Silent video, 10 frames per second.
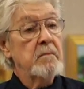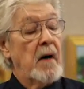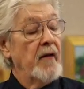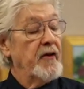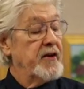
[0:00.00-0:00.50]

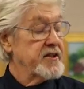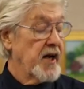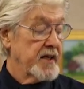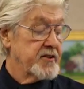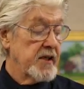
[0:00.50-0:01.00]
Mother does
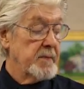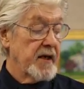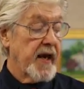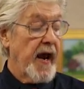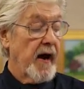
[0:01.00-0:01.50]
not seem
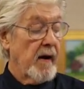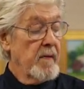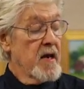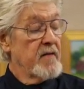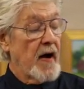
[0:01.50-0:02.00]
to care
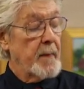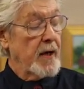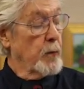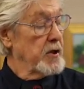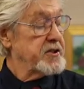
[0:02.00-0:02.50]
if I
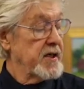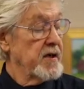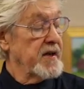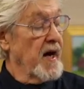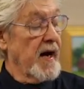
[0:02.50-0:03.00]
make
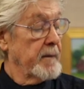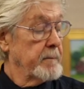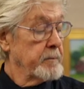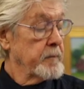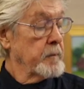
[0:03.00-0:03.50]
whiskey or not.
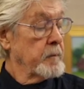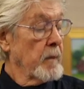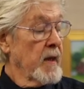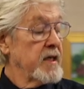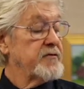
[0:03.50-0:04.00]

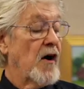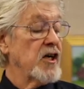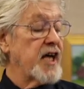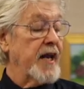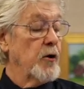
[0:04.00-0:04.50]
As
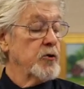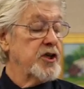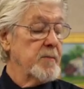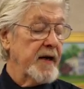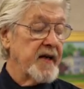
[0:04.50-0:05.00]
far as I know,
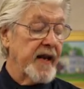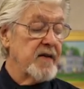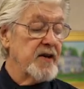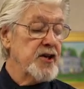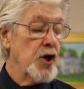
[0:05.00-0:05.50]
she might not
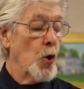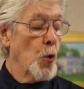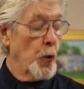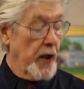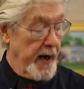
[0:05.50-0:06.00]
even
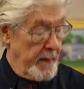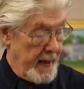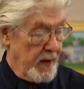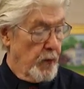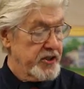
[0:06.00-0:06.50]
know that I
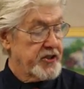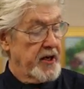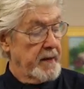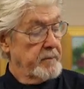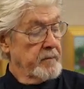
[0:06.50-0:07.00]
make
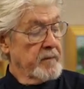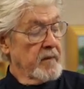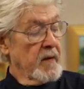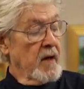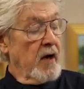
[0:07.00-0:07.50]
whiskey.
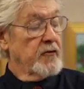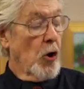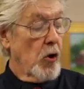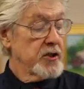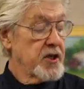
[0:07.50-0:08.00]
Of
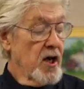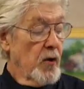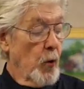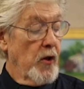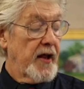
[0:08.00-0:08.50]
course,
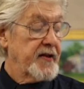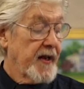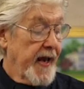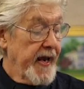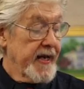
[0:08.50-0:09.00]
were that
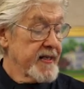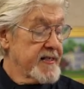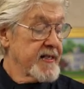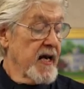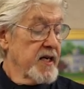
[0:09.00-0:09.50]
the
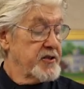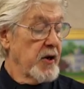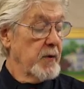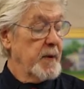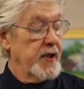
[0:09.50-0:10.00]
case,
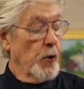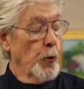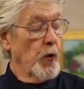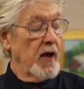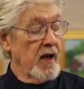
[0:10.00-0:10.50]
she would be the
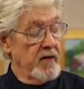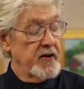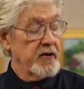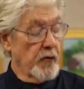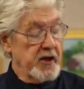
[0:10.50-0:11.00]
only
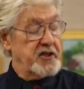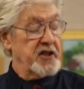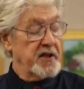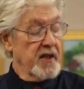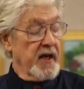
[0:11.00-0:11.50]
living
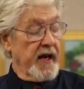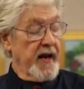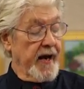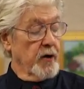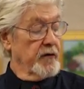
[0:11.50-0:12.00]
creature
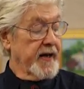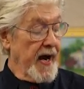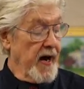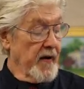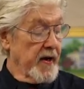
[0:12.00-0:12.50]
in Hanover
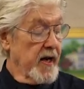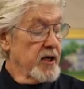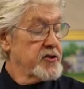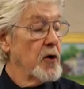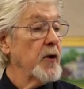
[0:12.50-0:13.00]
County
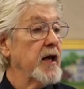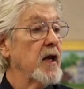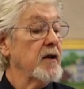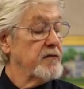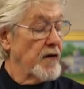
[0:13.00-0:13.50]
so
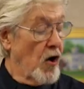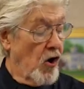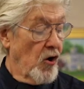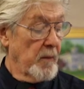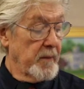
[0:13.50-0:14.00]

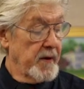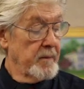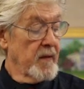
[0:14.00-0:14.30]
ill-informed.